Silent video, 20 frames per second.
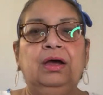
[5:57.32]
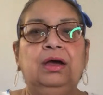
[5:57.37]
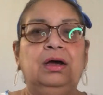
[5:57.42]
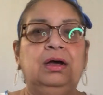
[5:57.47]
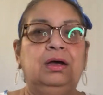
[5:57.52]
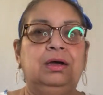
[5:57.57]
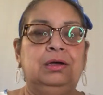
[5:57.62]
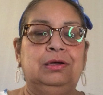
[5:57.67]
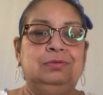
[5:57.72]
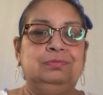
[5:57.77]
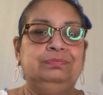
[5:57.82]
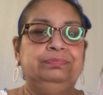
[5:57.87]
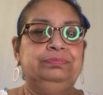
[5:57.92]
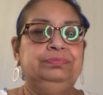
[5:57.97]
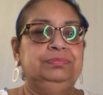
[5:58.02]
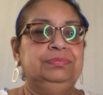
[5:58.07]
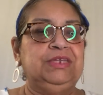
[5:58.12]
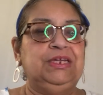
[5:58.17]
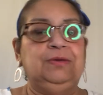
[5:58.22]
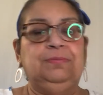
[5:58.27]

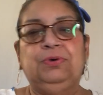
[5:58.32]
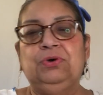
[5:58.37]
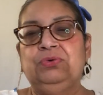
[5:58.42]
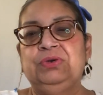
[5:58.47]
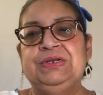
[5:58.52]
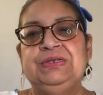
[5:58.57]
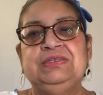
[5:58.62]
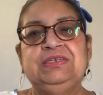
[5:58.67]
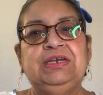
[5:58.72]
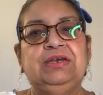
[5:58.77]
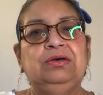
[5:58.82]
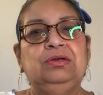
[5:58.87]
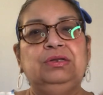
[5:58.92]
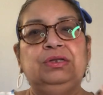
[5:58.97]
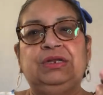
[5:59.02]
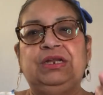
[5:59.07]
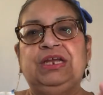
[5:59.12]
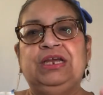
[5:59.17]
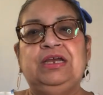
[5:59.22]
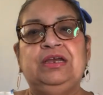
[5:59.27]
in a
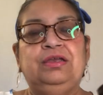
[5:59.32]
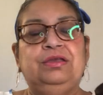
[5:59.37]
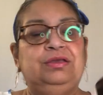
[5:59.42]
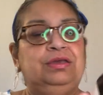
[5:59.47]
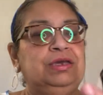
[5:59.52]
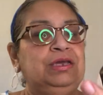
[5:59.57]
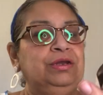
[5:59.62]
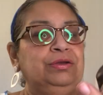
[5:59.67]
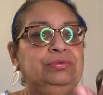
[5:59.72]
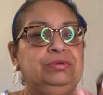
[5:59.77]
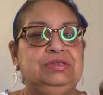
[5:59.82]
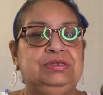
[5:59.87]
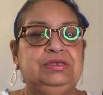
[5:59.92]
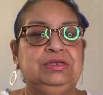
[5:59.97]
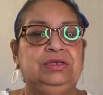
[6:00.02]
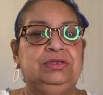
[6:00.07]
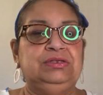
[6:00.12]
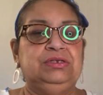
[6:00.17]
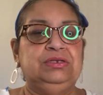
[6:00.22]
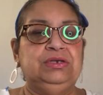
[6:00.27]
ponytail and that. I know it's
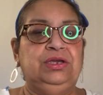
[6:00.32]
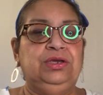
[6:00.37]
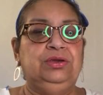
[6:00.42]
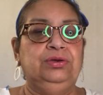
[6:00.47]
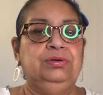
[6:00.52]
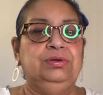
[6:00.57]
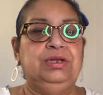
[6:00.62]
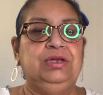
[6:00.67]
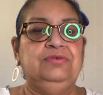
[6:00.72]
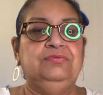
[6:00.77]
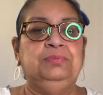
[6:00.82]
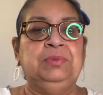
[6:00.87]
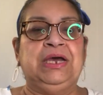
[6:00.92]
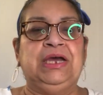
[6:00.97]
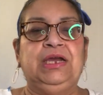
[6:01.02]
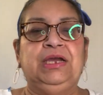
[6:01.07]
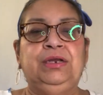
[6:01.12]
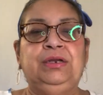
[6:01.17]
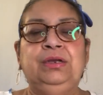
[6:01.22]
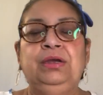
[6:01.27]
an insecurity of
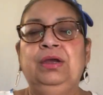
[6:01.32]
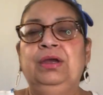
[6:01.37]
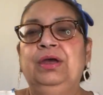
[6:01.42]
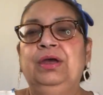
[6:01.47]
mine.